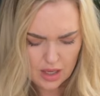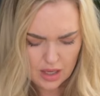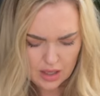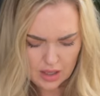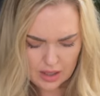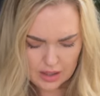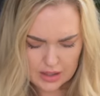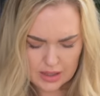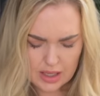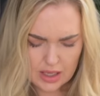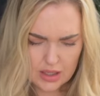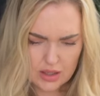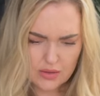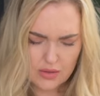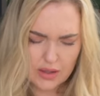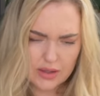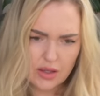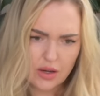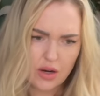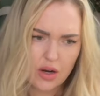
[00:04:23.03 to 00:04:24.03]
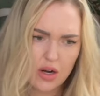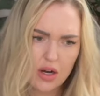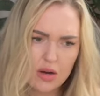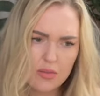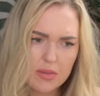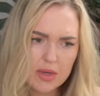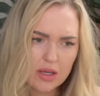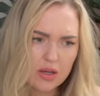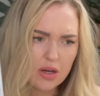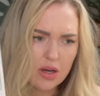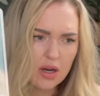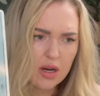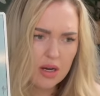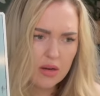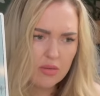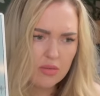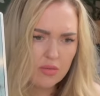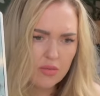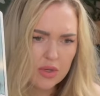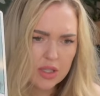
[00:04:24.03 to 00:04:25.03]
Again, you got the Hermit
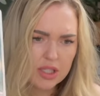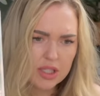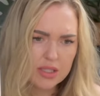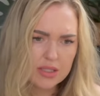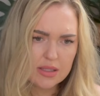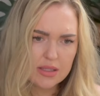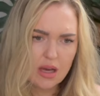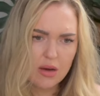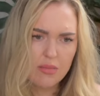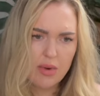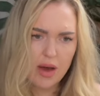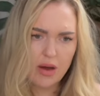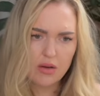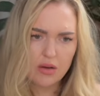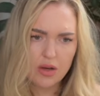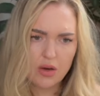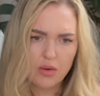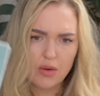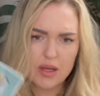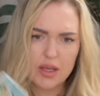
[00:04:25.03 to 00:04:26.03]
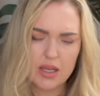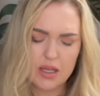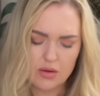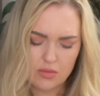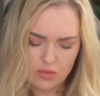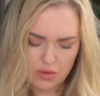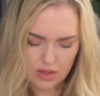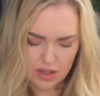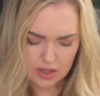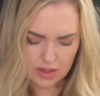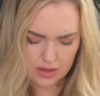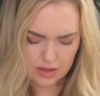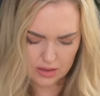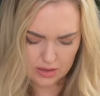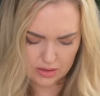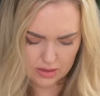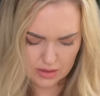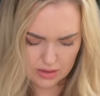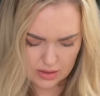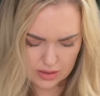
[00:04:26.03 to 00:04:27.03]
card, which is about going inward,
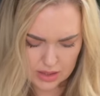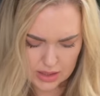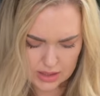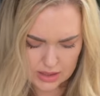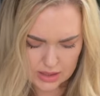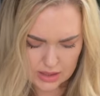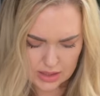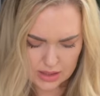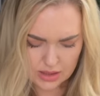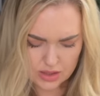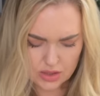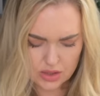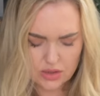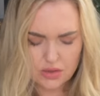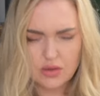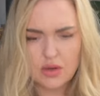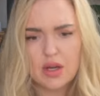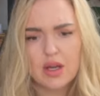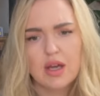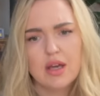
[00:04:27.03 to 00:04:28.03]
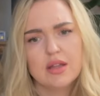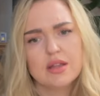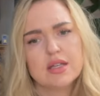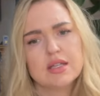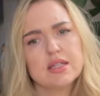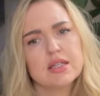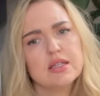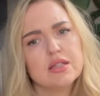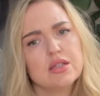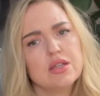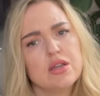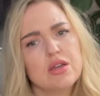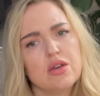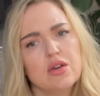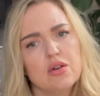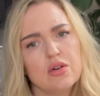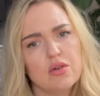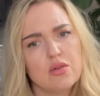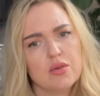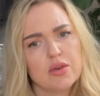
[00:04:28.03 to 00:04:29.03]
listening to, this is
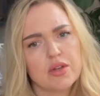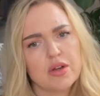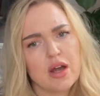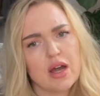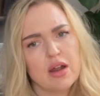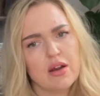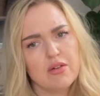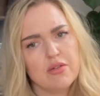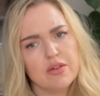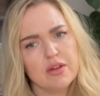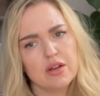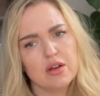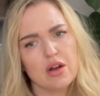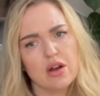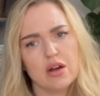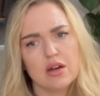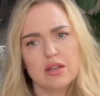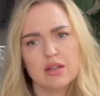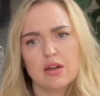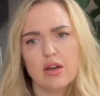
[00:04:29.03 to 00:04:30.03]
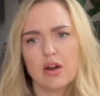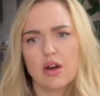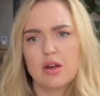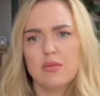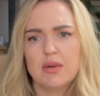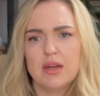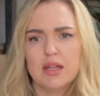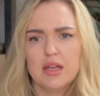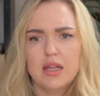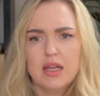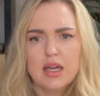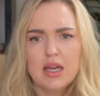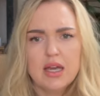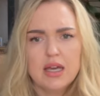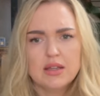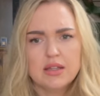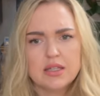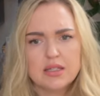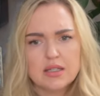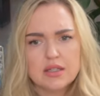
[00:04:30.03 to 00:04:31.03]
you with your Hierophant card and the Hermit.
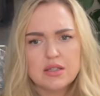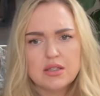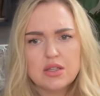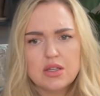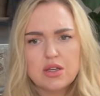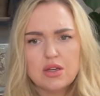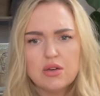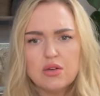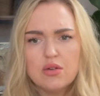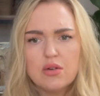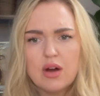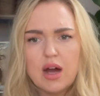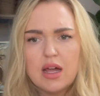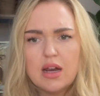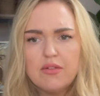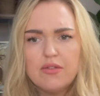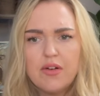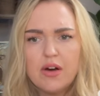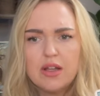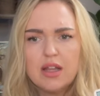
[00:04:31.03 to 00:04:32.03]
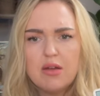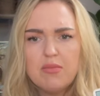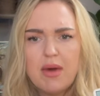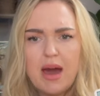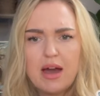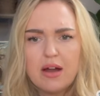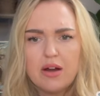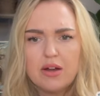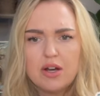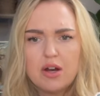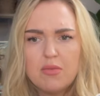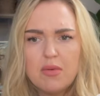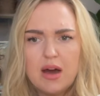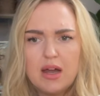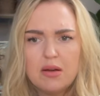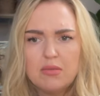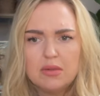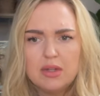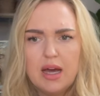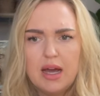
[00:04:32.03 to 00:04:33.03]
This is you kind of falling back on your
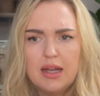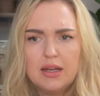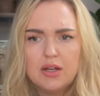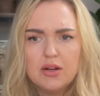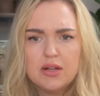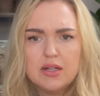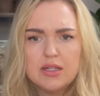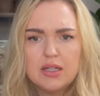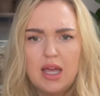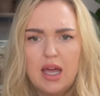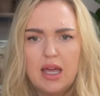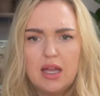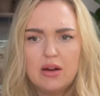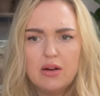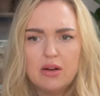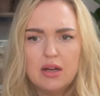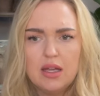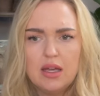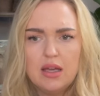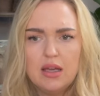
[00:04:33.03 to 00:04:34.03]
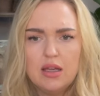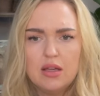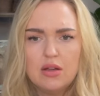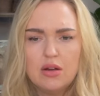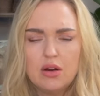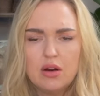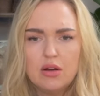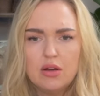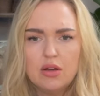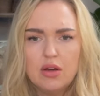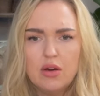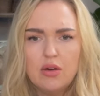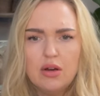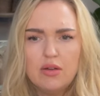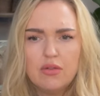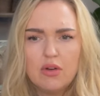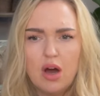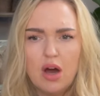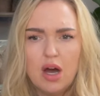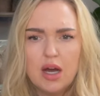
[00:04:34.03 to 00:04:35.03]
bottom line, your integrity, your code
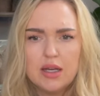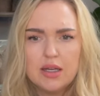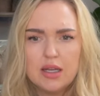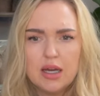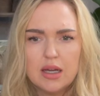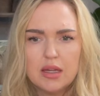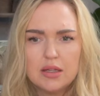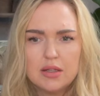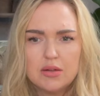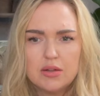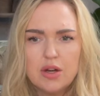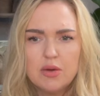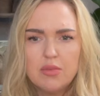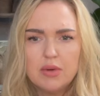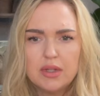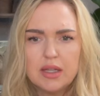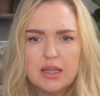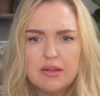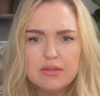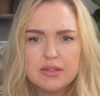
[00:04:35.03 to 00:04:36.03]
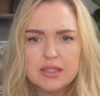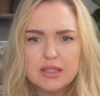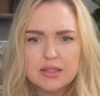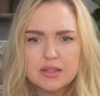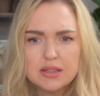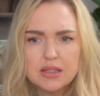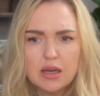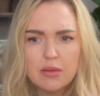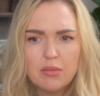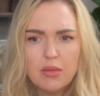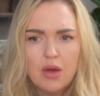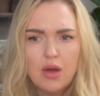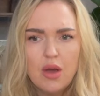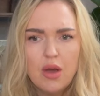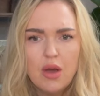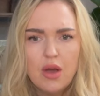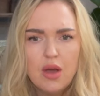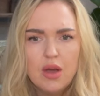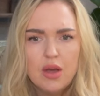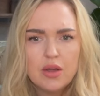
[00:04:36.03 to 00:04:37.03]
of conduct, your belief system.
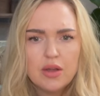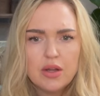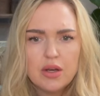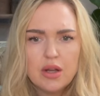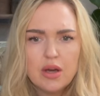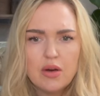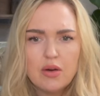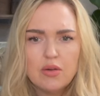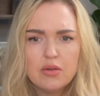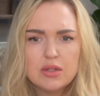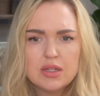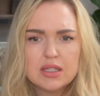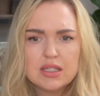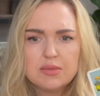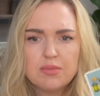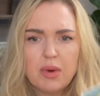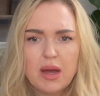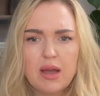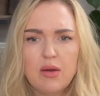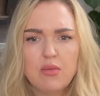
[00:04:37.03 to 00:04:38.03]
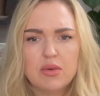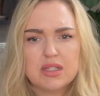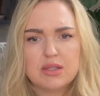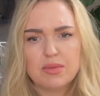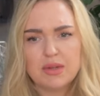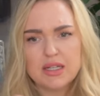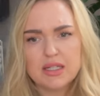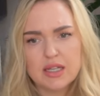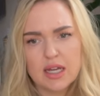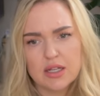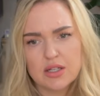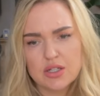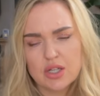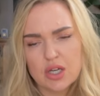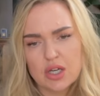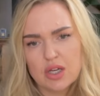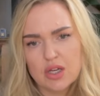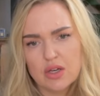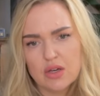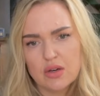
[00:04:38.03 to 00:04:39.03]
You know, despite what's been done
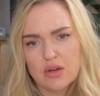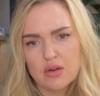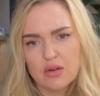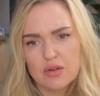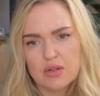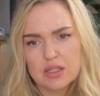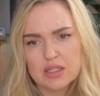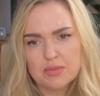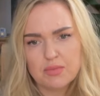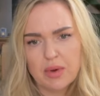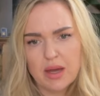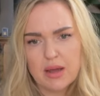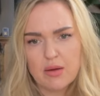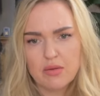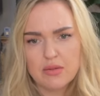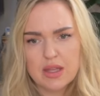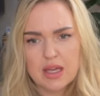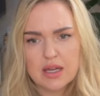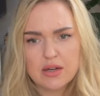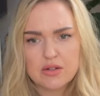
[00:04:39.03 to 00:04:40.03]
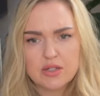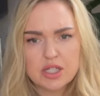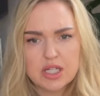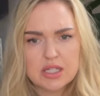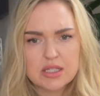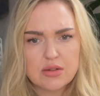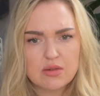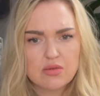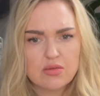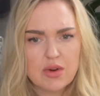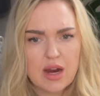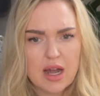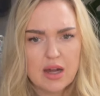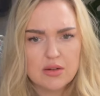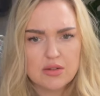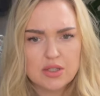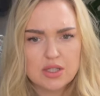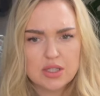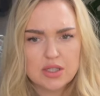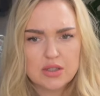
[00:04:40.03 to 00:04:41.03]
to you, despite the energies
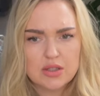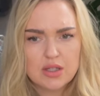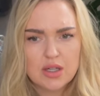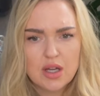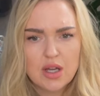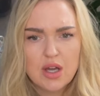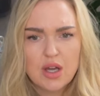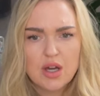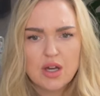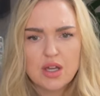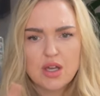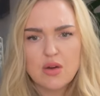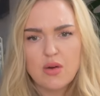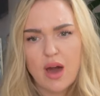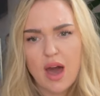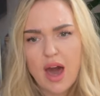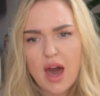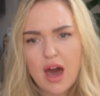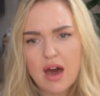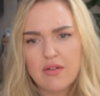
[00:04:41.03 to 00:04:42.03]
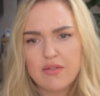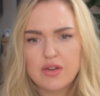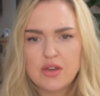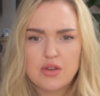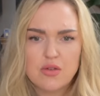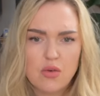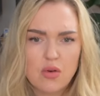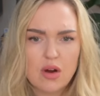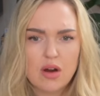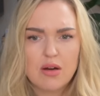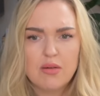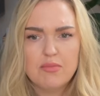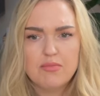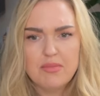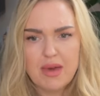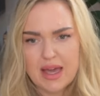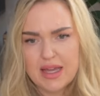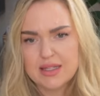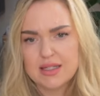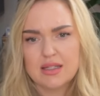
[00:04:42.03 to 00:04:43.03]
around you, you have your
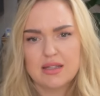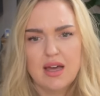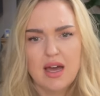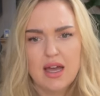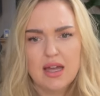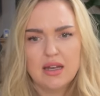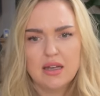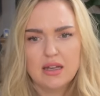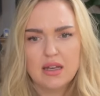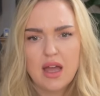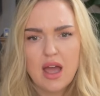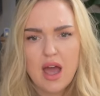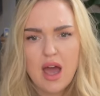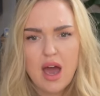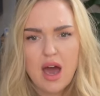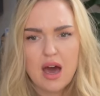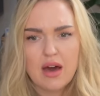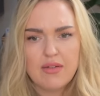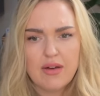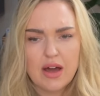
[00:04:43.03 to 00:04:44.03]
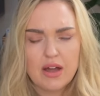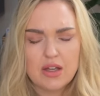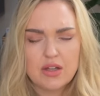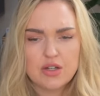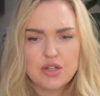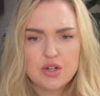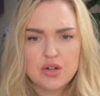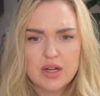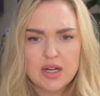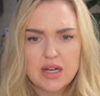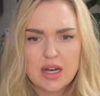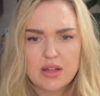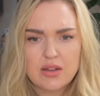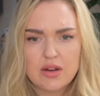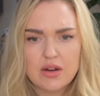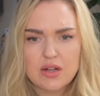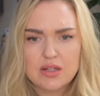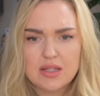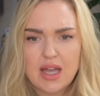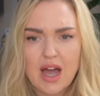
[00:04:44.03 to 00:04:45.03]
baseline of how you treat
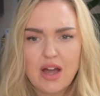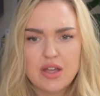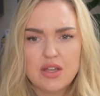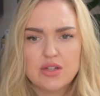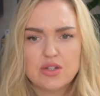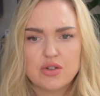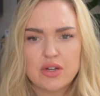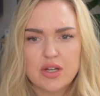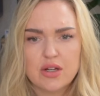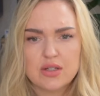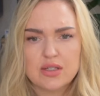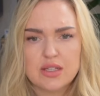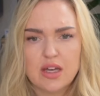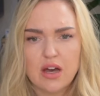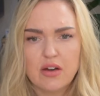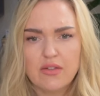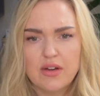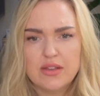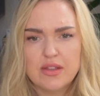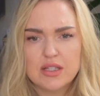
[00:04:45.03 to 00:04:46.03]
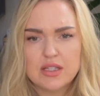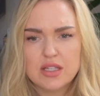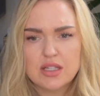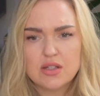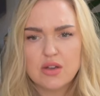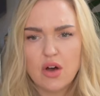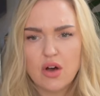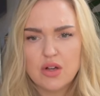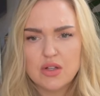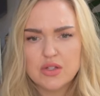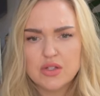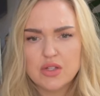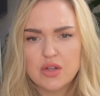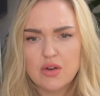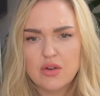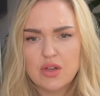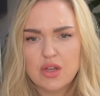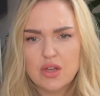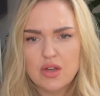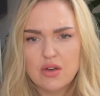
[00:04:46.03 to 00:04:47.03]
others, how you treat yourself. And this is
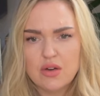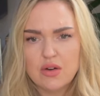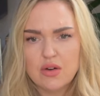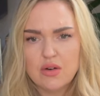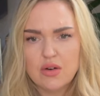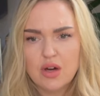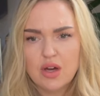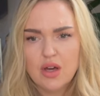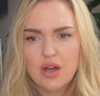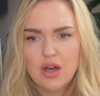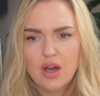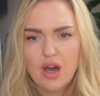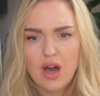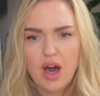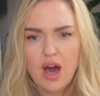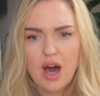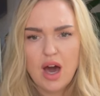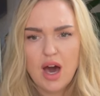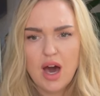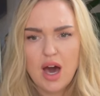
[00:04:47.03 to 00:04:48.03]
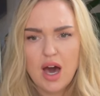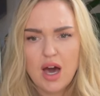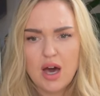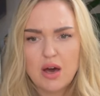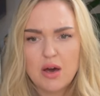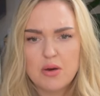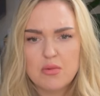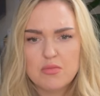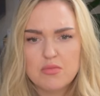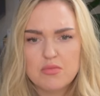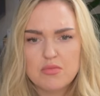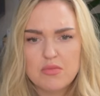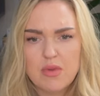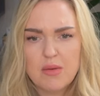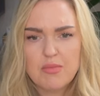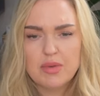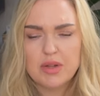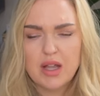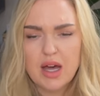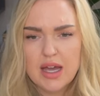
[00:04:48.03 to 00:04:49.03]
also you
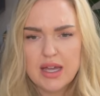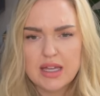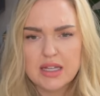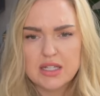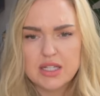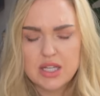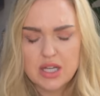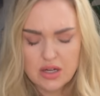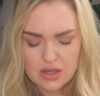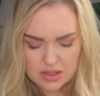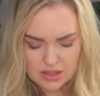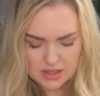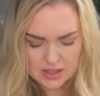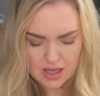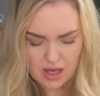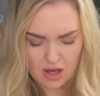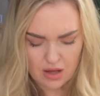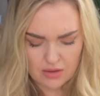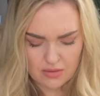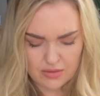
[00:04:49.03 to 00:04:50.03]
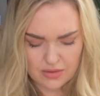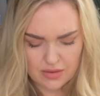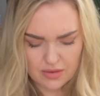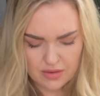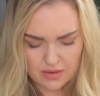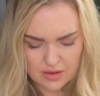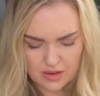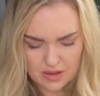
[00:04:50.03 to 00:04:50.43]
applying it to yourself.